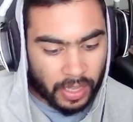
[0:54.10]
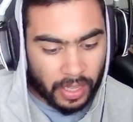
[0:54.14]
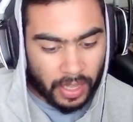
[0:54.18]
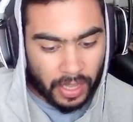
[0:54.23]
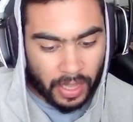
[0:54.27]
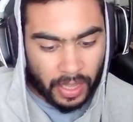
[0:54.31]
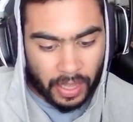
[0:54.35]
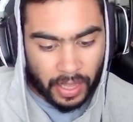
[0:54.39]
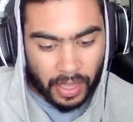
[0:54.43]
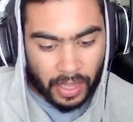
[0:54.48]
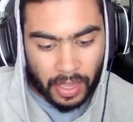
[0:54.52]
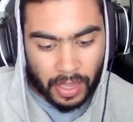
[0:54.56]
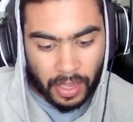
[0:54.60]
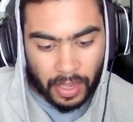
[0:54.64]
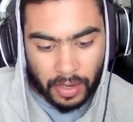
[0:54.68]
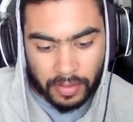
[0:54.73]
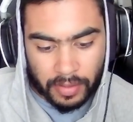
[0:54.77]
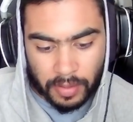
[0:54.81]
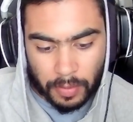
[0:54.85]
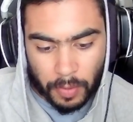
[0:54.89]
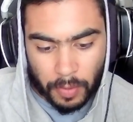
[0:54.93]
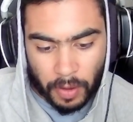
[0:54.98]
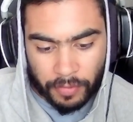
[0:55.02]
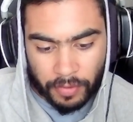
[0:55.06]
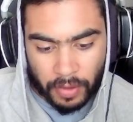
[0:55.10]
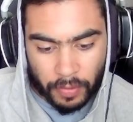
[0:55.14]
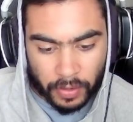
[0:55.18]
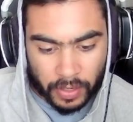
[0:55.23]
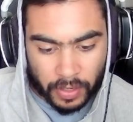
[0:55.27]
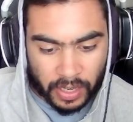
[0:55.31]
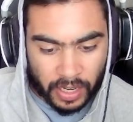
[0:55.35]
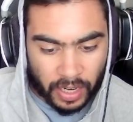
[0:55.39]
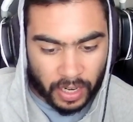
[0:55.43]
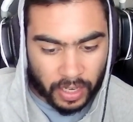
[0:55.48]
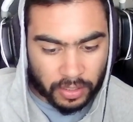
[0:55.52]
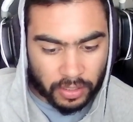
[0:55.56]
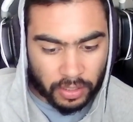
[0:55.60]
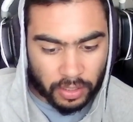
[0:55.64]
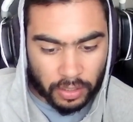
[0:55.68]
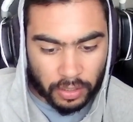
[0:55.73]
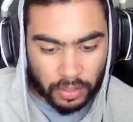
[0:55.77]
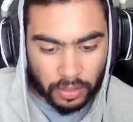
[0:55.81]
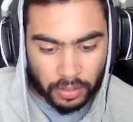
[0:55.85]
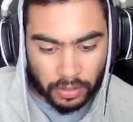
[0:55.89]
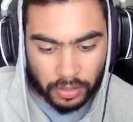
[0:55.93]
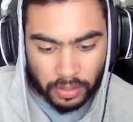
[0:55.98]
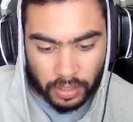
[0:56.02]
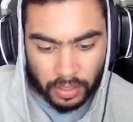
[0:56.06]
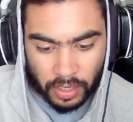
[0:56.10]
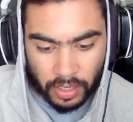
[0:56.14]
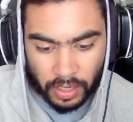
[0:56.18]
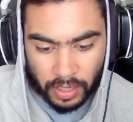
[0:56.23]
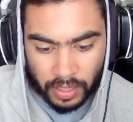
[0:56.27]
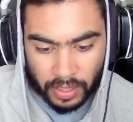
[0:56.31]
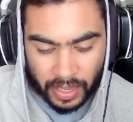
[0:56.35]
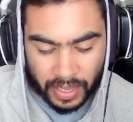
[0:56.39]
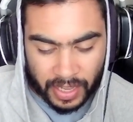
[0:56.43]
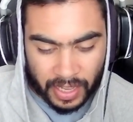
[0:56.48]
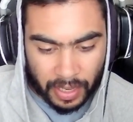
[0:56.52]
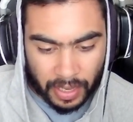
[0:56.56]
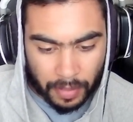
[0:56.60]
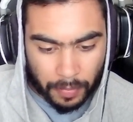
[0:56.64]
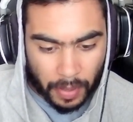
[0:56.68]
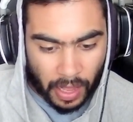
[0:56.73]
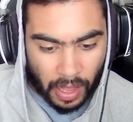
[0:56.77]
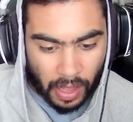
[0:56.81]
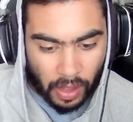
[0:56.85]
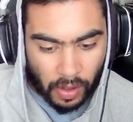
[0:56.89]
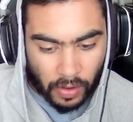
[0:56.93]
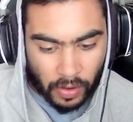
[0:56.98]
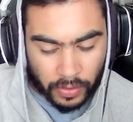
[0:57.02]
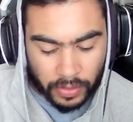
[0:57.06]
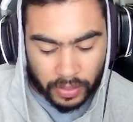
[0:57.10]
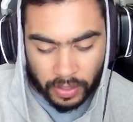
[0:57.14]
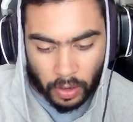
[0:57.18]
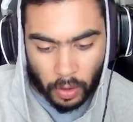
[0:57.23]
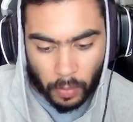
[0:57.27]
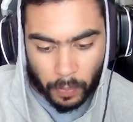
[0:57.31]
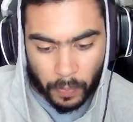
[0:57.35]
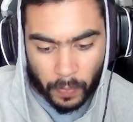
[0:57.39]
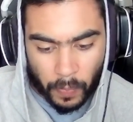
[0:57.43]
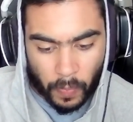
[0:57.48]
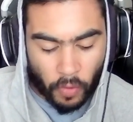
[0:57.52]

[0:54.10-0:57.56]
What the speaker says: And some of my favorite characters that came out, you know,